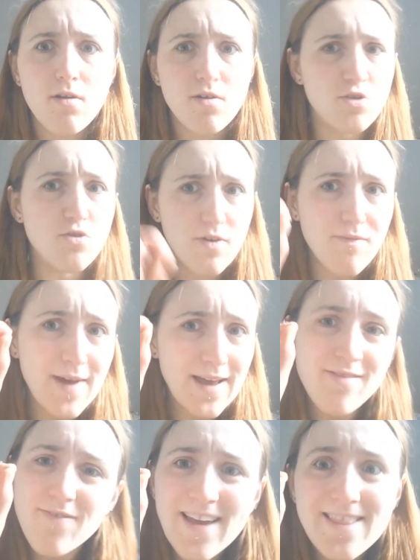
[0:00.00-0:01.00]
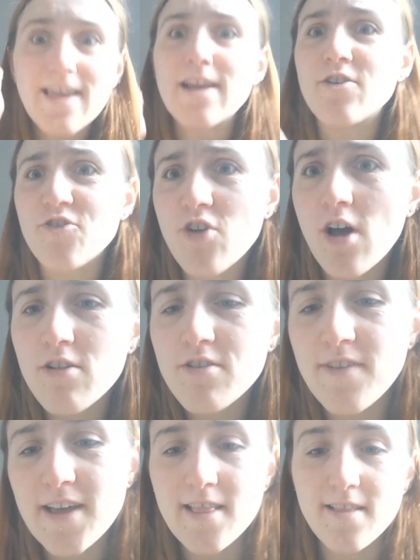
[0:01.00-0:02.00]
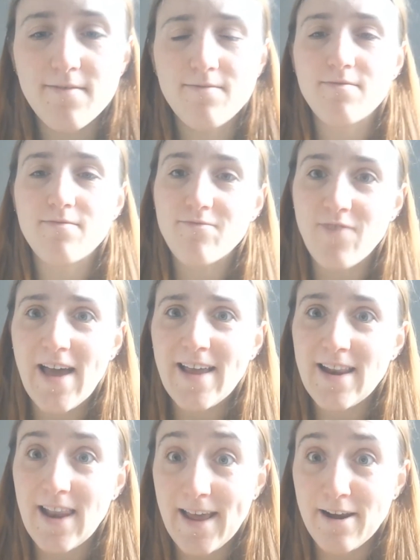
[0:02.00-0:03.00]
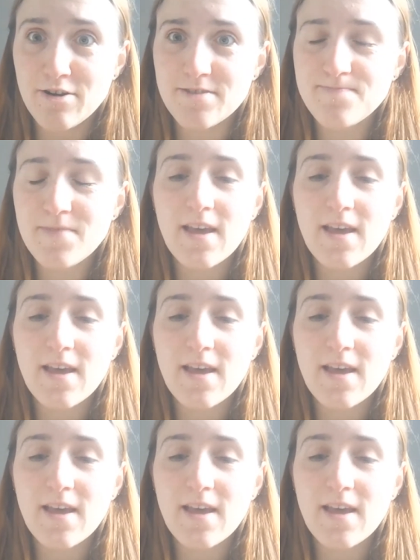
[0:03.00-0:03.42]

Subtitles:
you know, the fine liners, coloured fine liners,